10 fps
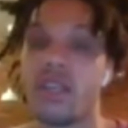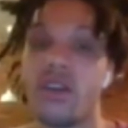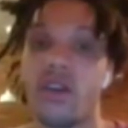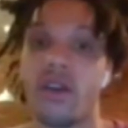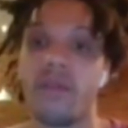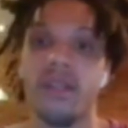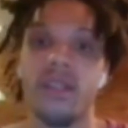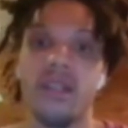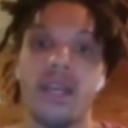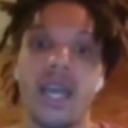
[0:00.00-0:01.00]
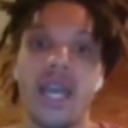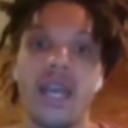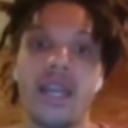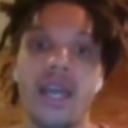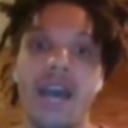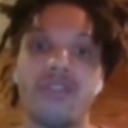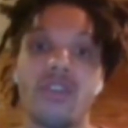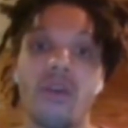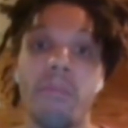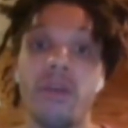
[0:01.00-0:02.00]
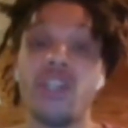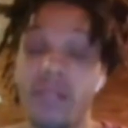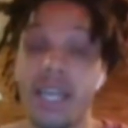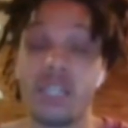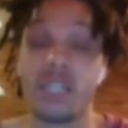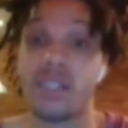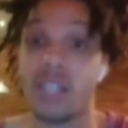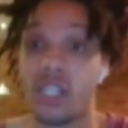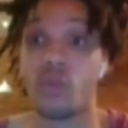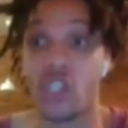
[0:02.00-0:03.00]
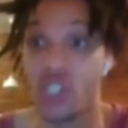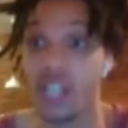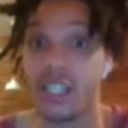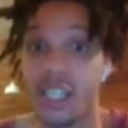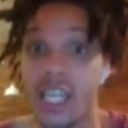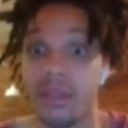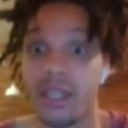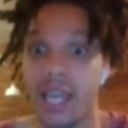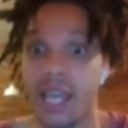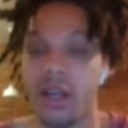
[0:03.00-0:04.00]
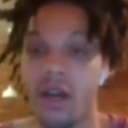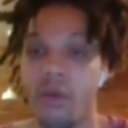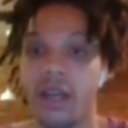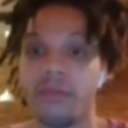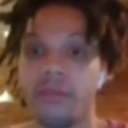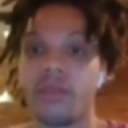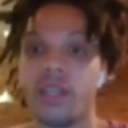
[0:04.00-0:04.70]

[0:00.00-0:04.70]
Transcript: here? And after bishop takes b6, which does keep the game going,